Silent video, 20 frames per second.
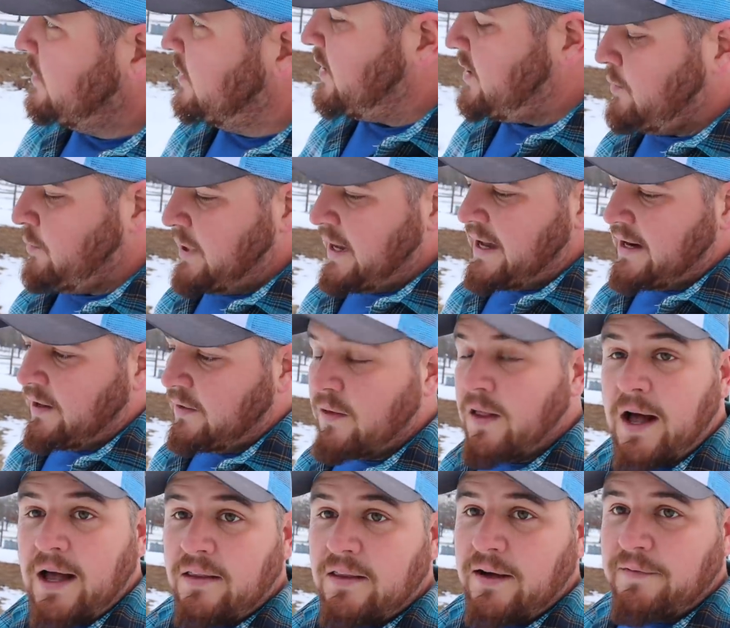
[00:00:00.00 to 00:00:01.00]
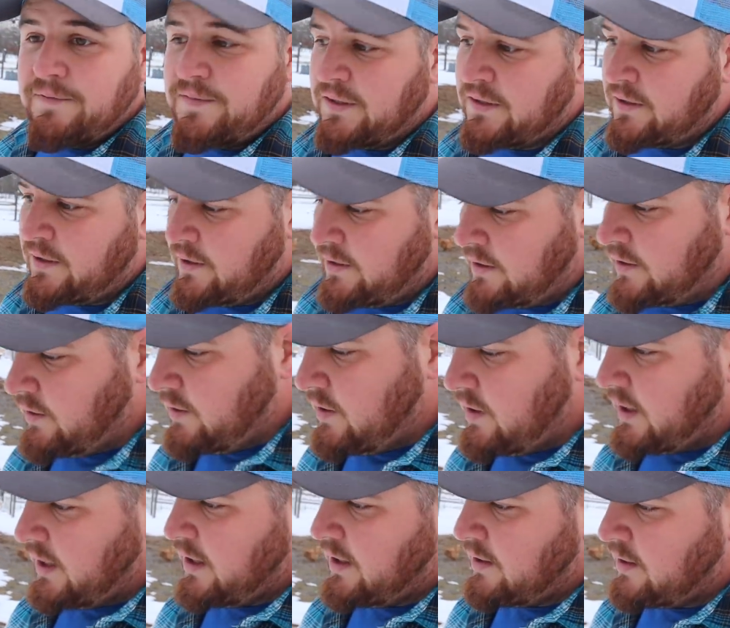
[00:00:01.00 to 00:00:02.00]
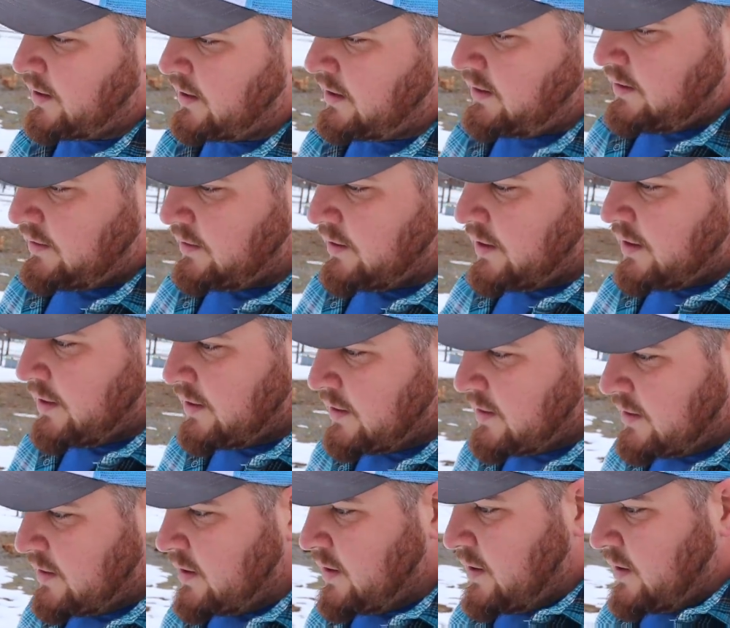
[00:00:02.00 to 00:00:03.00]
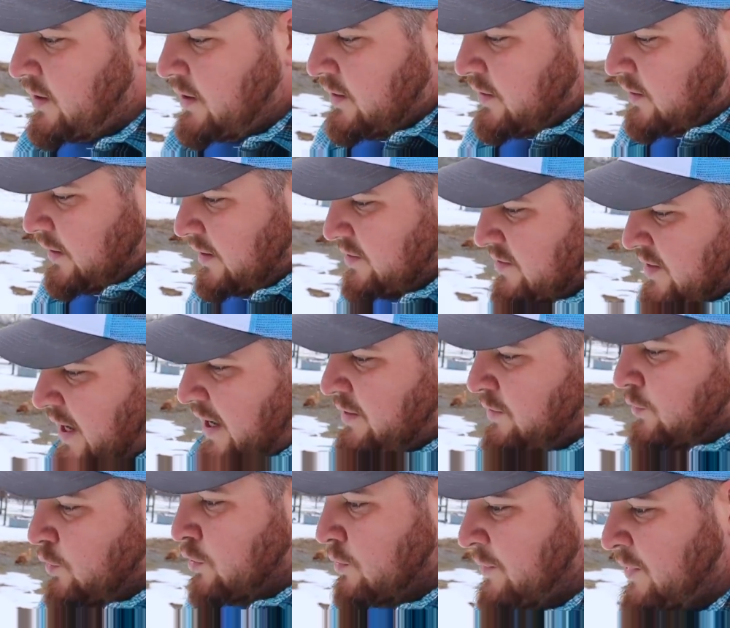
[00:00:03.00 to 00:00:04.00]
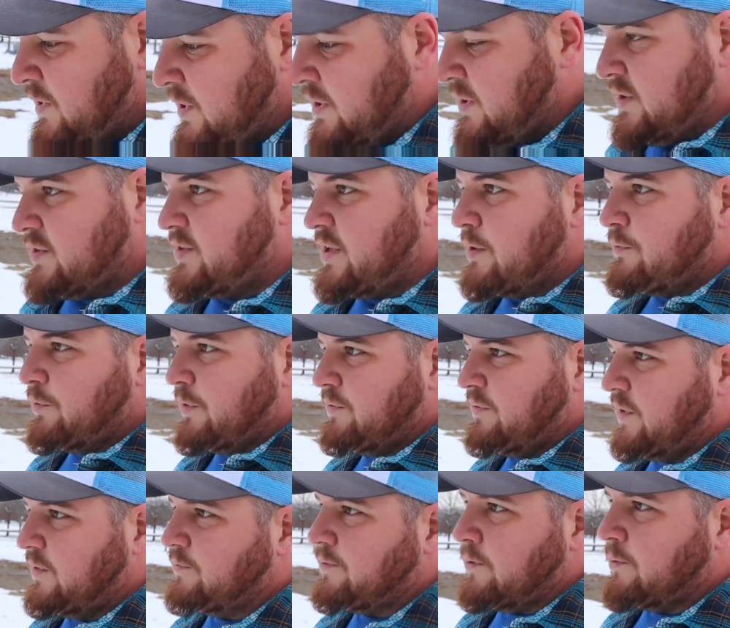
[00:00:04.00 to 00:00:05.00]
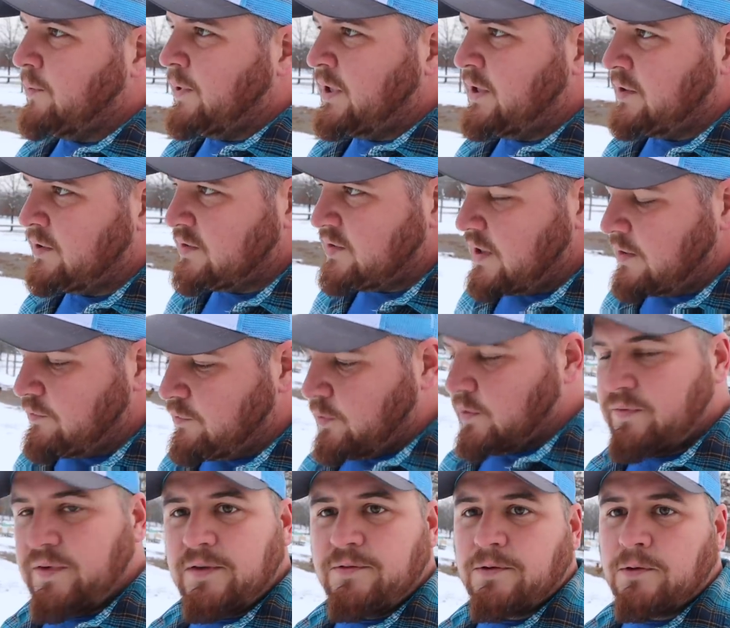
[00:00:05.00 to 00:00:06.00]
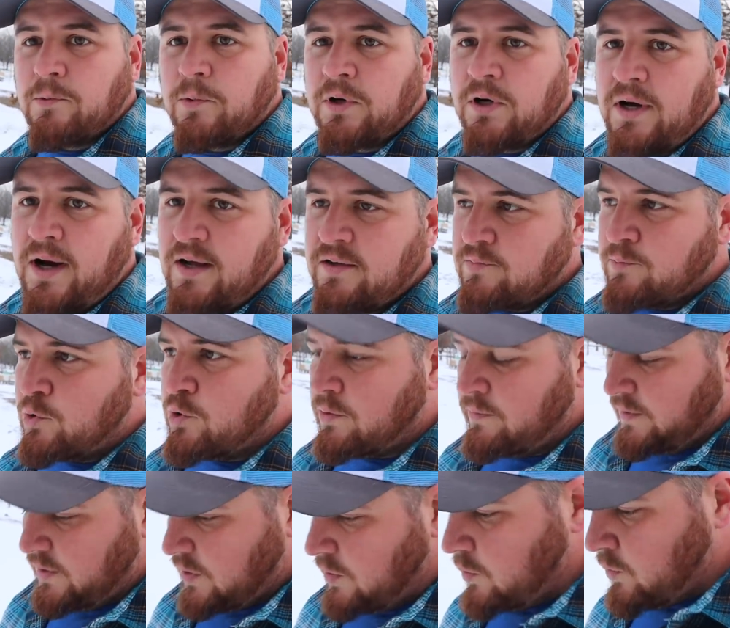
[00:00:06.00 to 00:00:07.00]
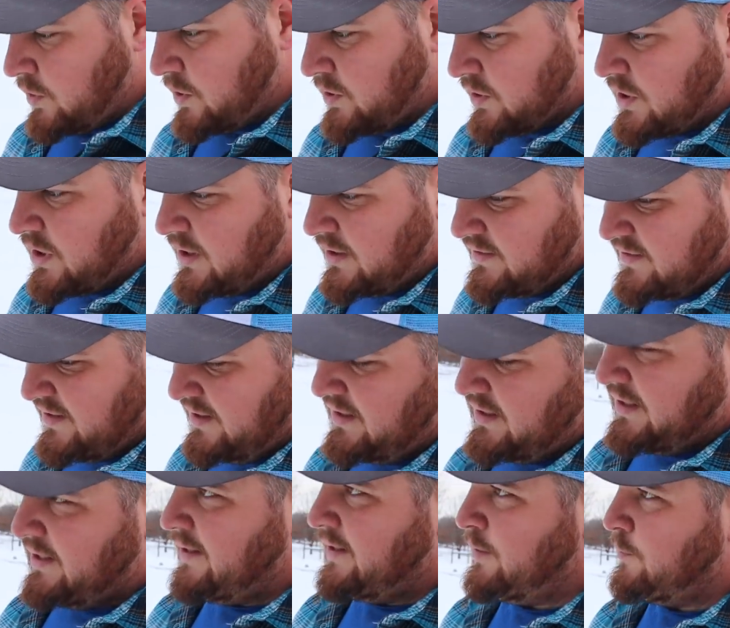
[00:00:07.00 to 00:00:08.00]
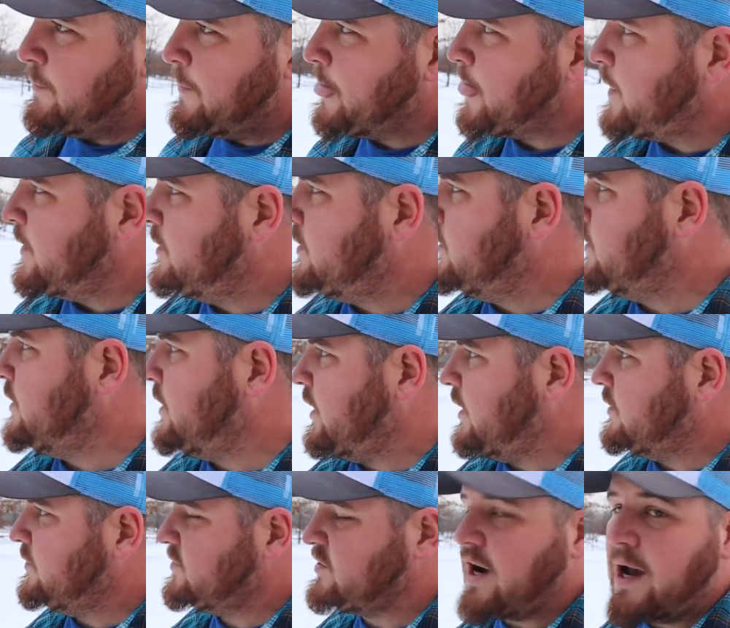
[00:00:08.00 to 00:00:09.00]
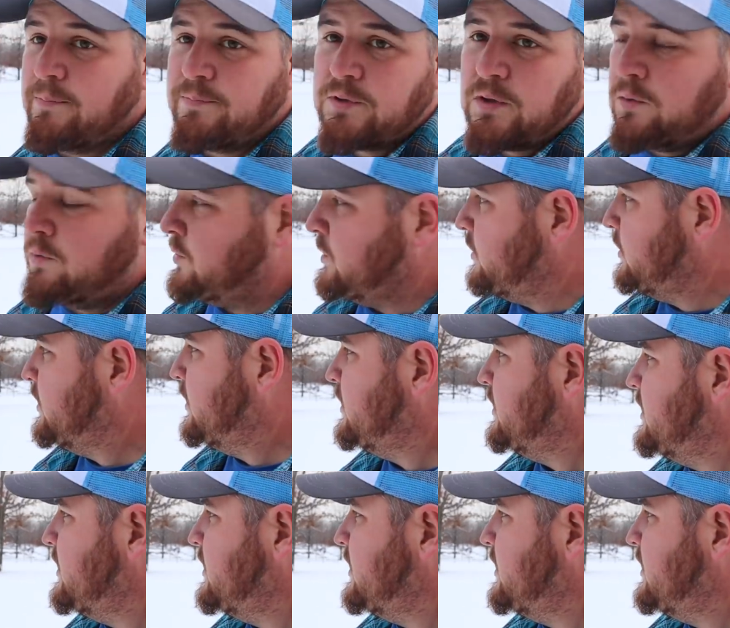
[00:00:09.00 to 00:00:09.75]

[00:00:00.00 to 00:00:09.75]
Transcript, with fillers: Uh, we had a lot left in there, and uh, that's not normally the stuff we feed for winter. The stuff we feed for winter has more of a corn content in it, chopped corn.